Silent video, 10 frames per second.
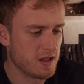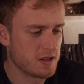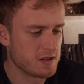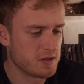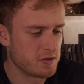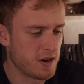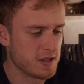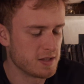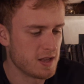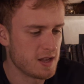they can
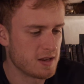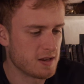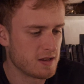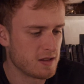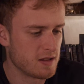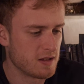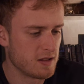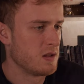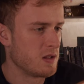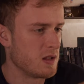translate
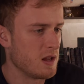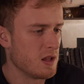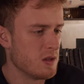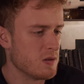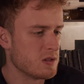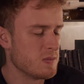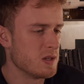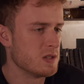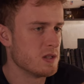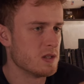Get a
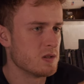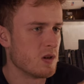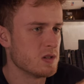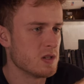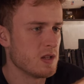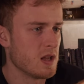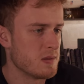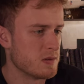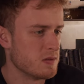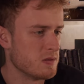USB-C charging
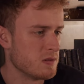cable.